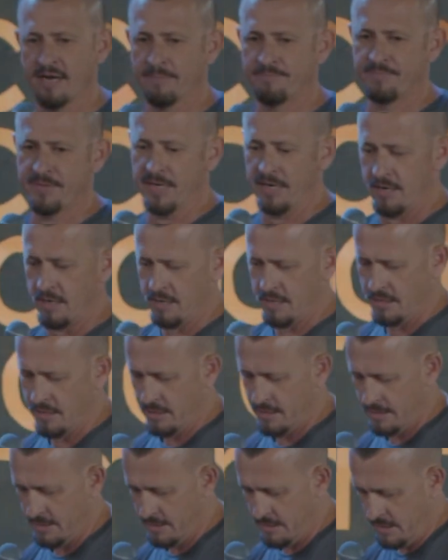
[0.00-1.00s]
up there,
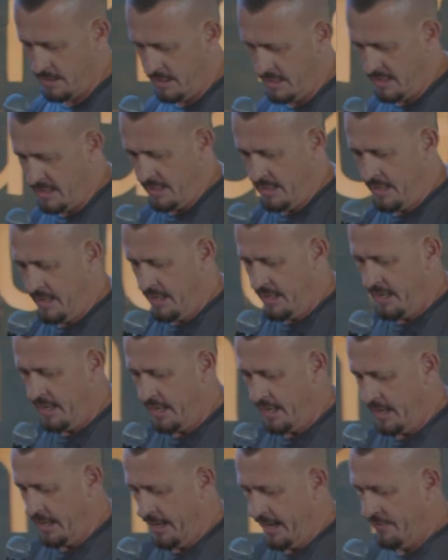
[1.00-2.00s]

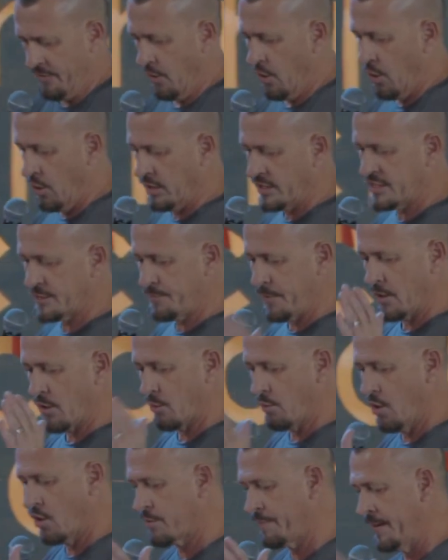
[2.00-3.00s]
and the Holy Spirit
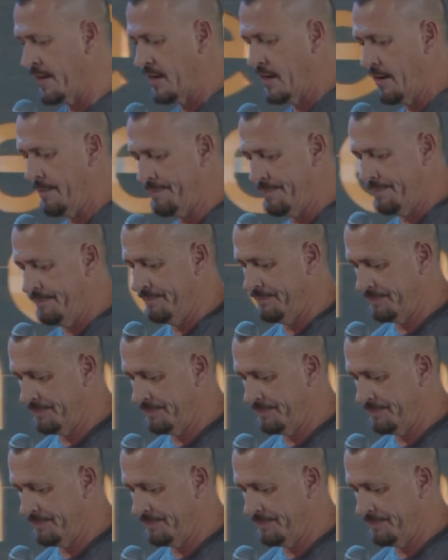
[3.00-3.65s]
woke me up